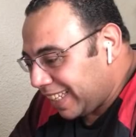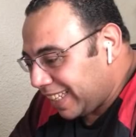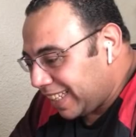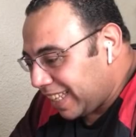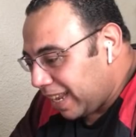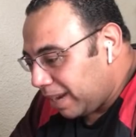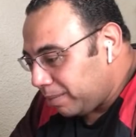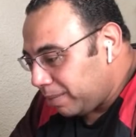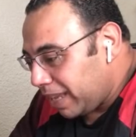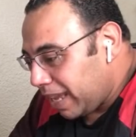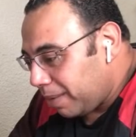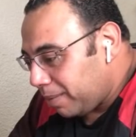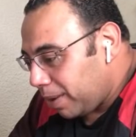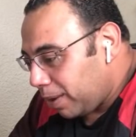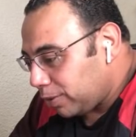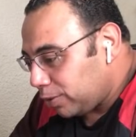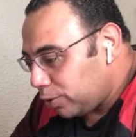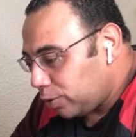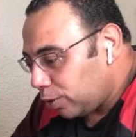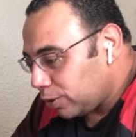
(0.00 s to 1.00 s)
Tell me
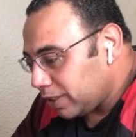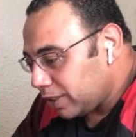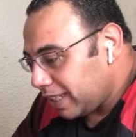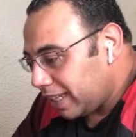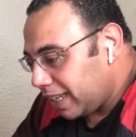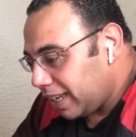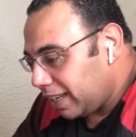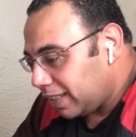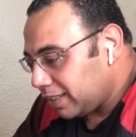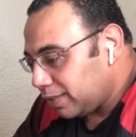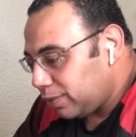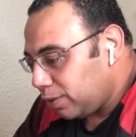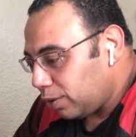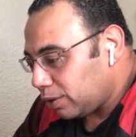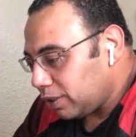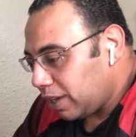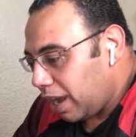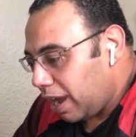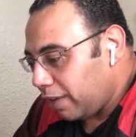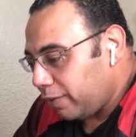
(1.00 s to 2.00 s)
about short killer
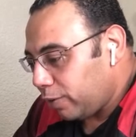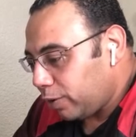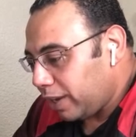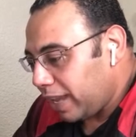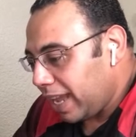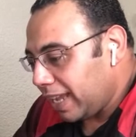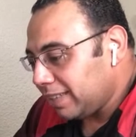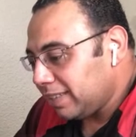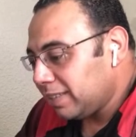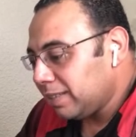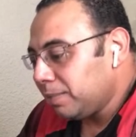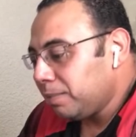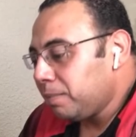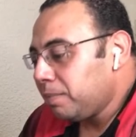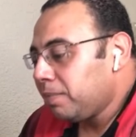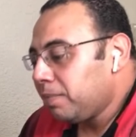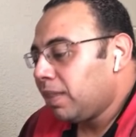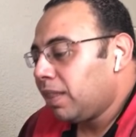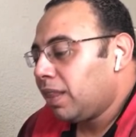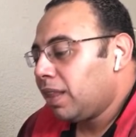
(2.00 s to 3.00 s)
for iPhone X.
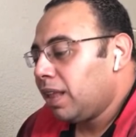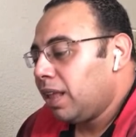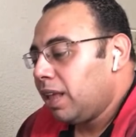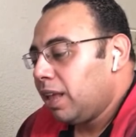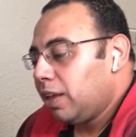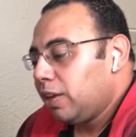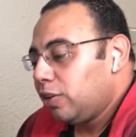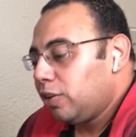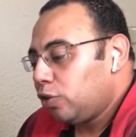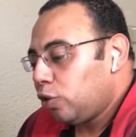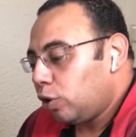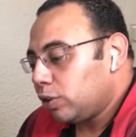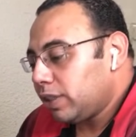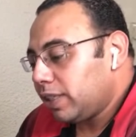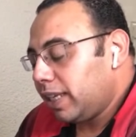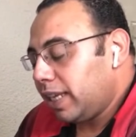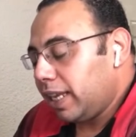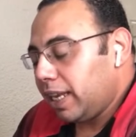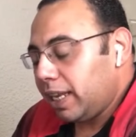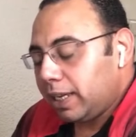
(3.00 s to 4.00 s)

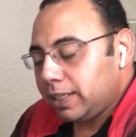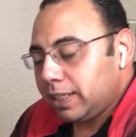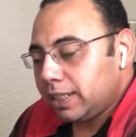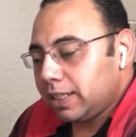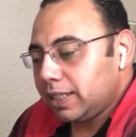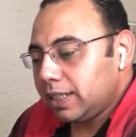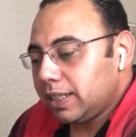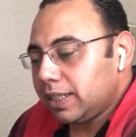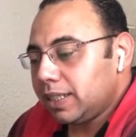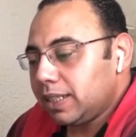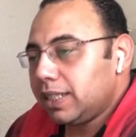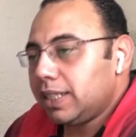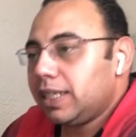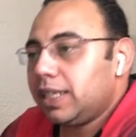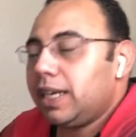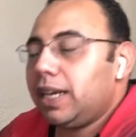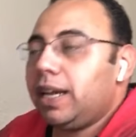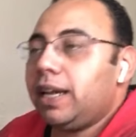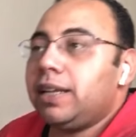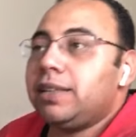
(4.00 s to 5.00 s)
Short killer,
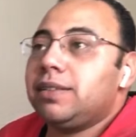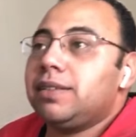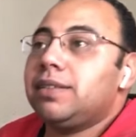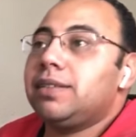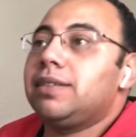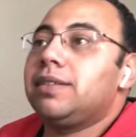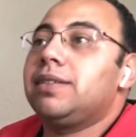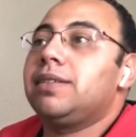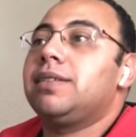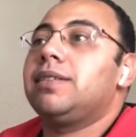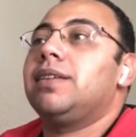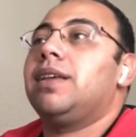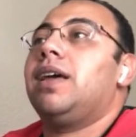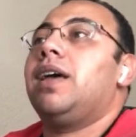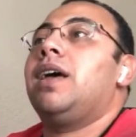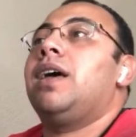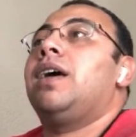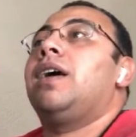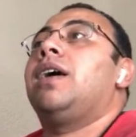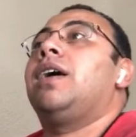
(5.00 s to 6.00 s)
it's
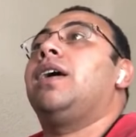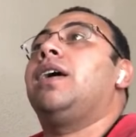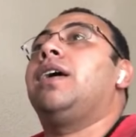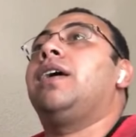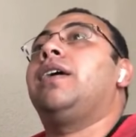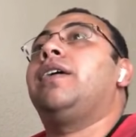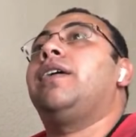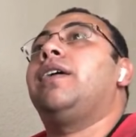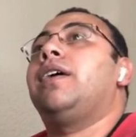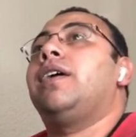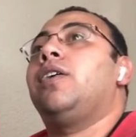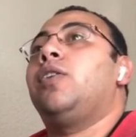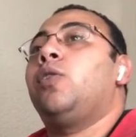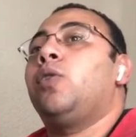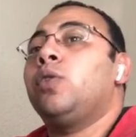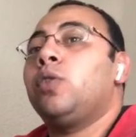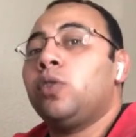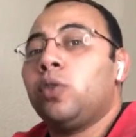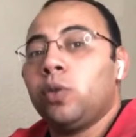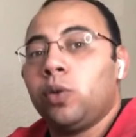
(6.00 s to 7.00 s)
a
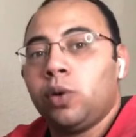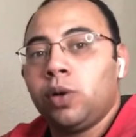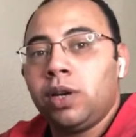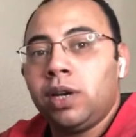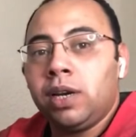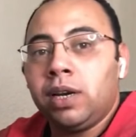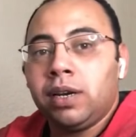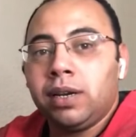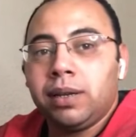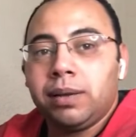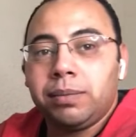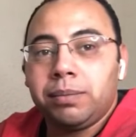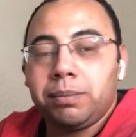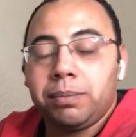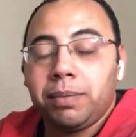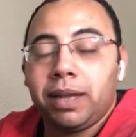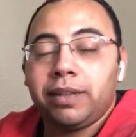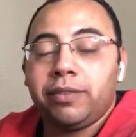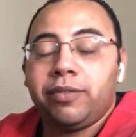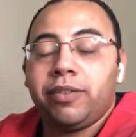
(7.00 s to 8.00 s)
good tool,
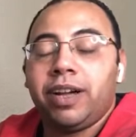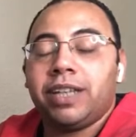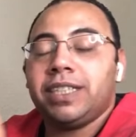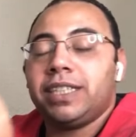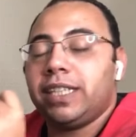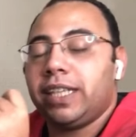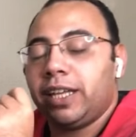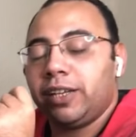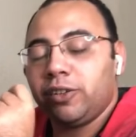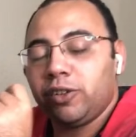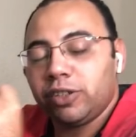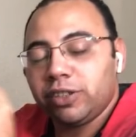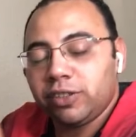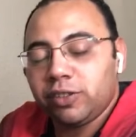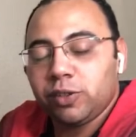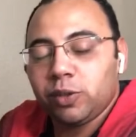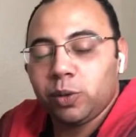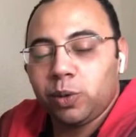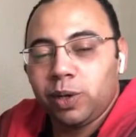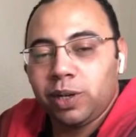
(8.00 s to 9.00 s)
but very
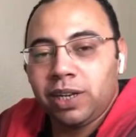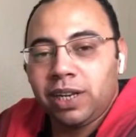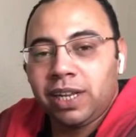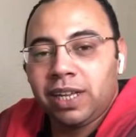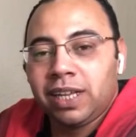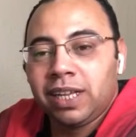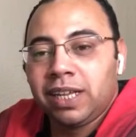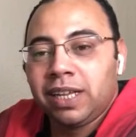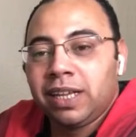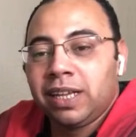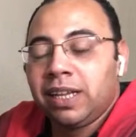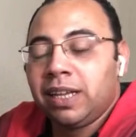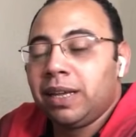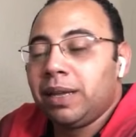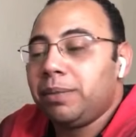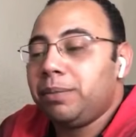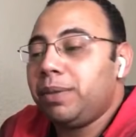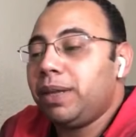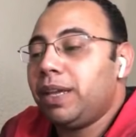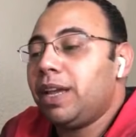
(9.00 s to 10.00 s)
dangerous tool
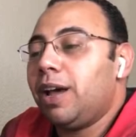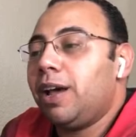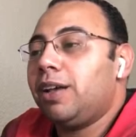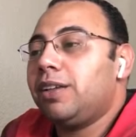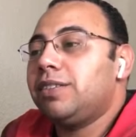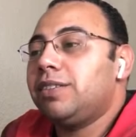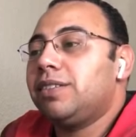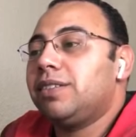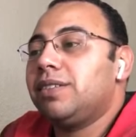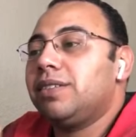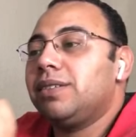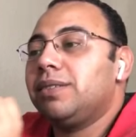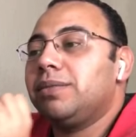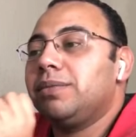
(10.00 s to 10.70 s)
because